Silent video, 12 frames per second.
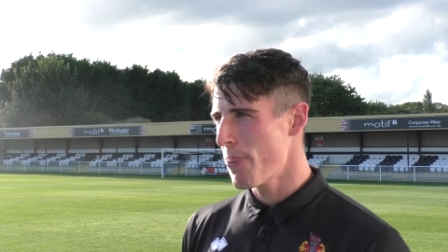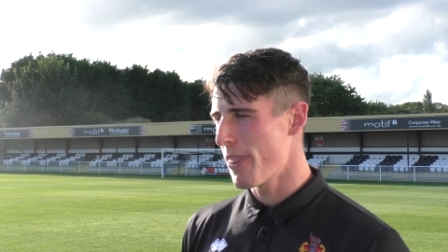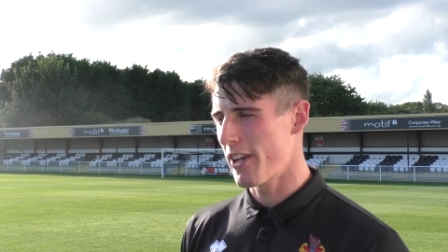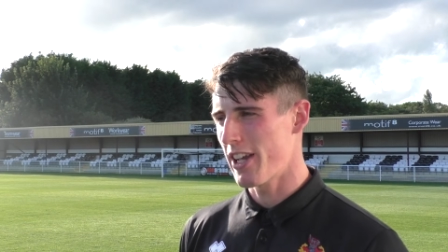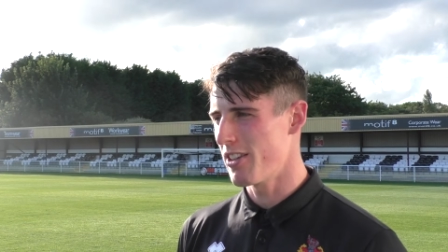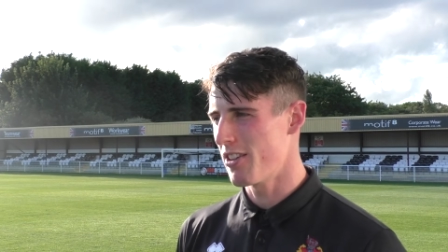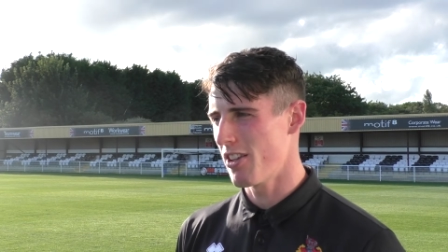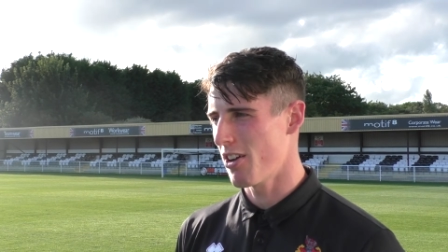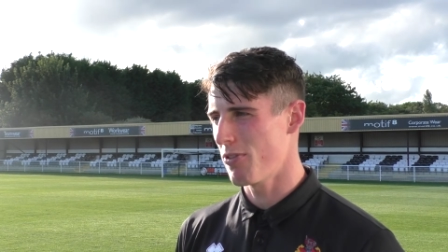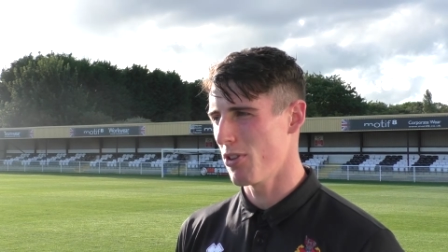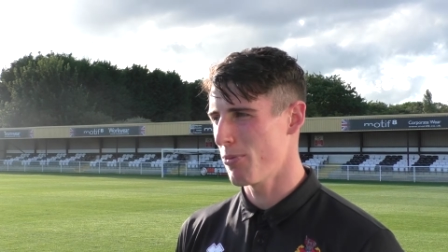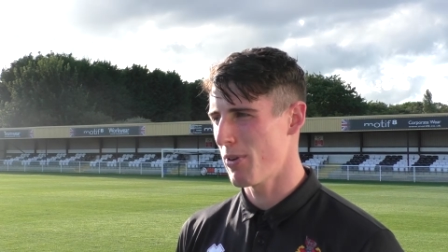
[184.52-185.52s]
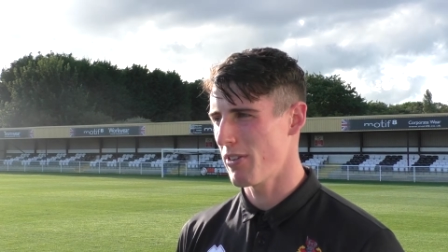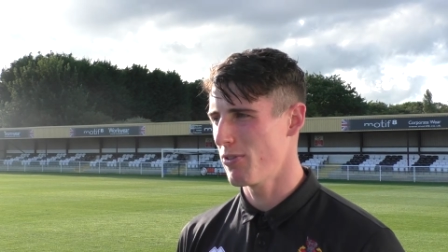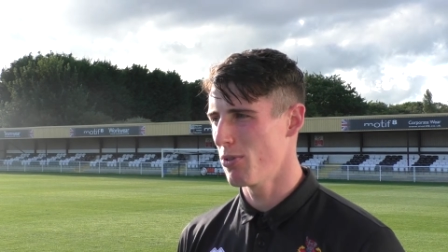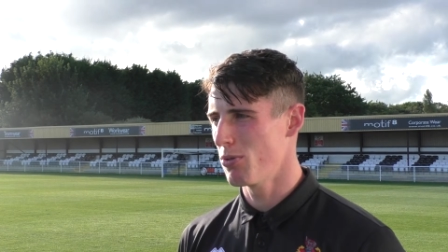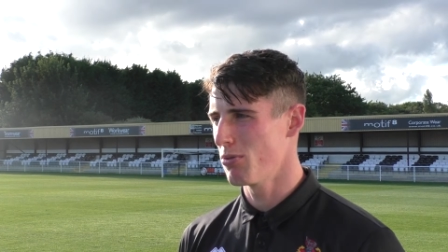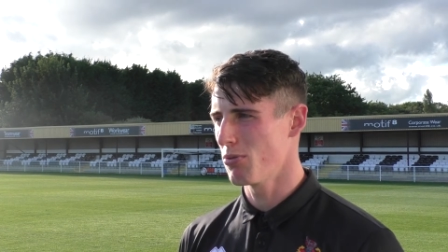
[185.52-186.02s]
again, I thought the back
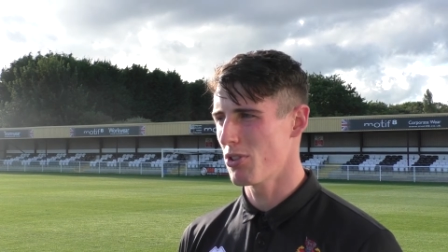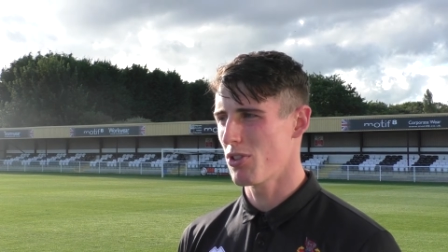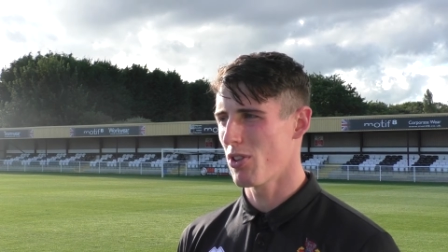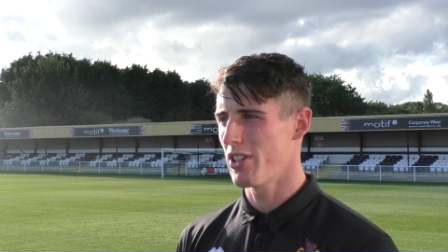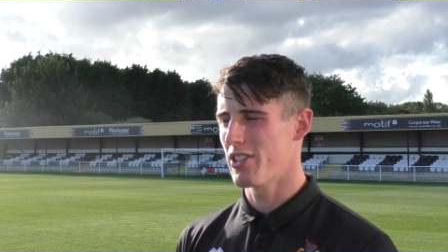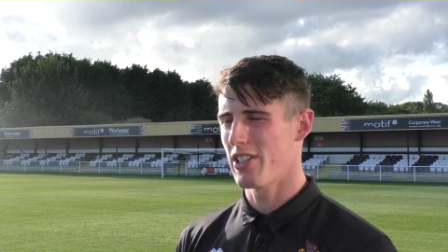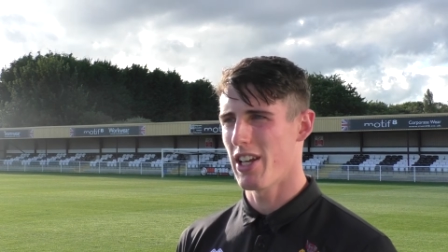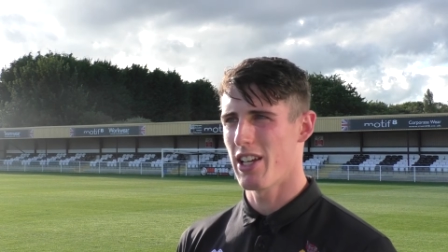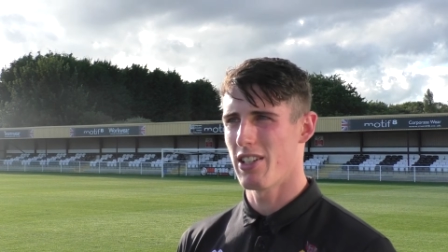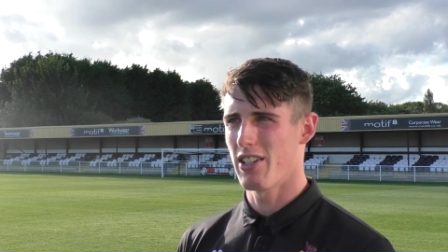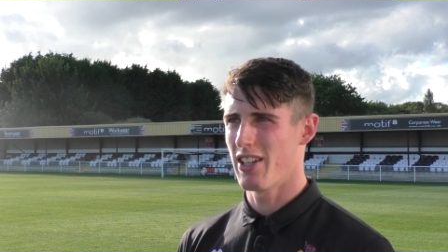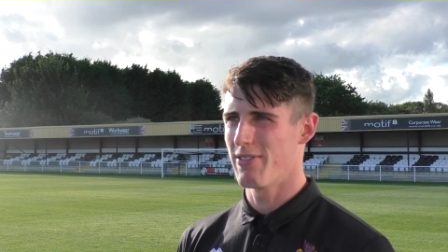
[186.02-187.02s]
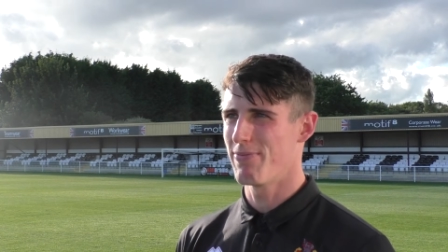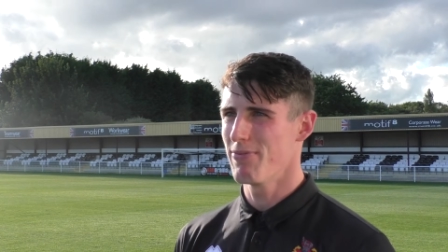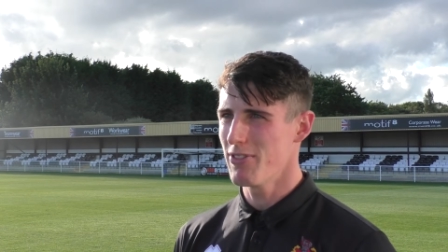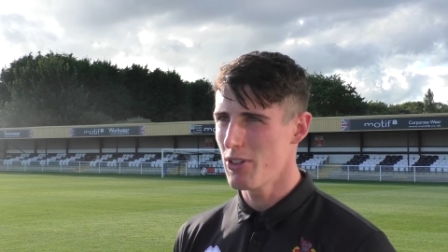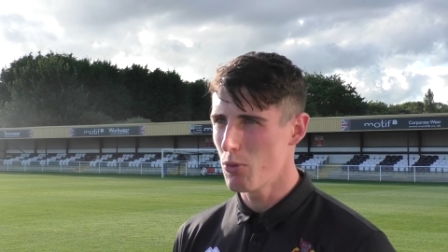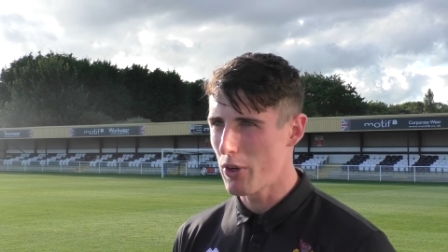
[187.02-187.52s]
four were solid today, and
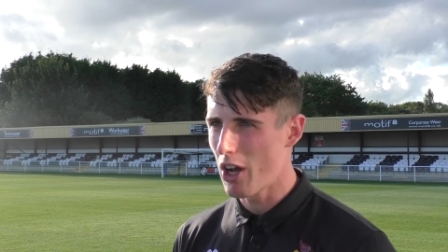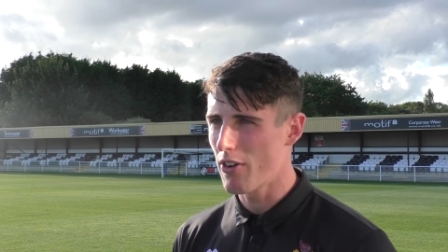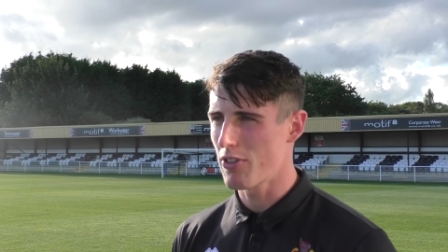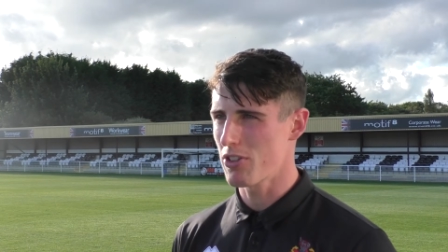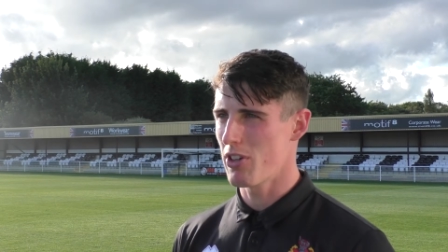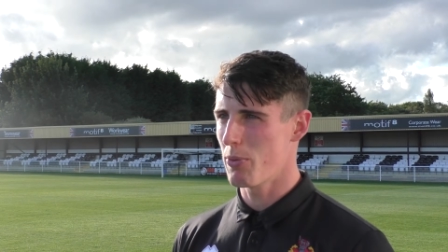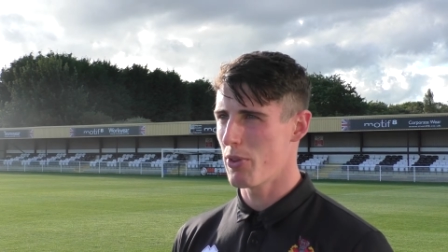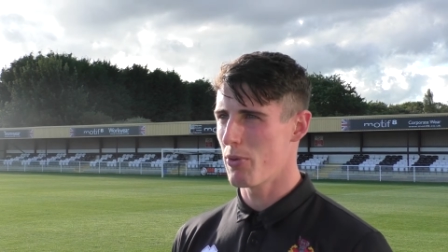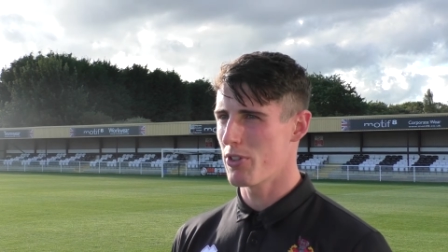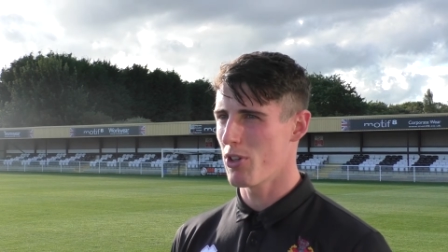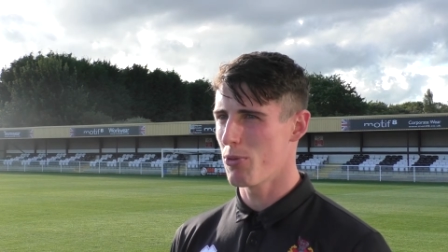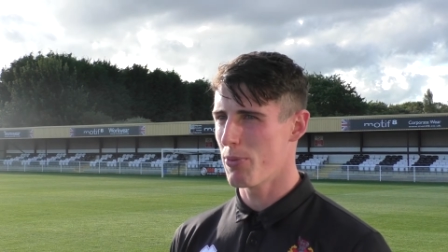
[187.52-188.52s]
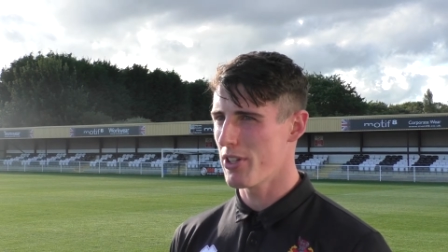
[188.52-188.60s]
we are frustrated with the result.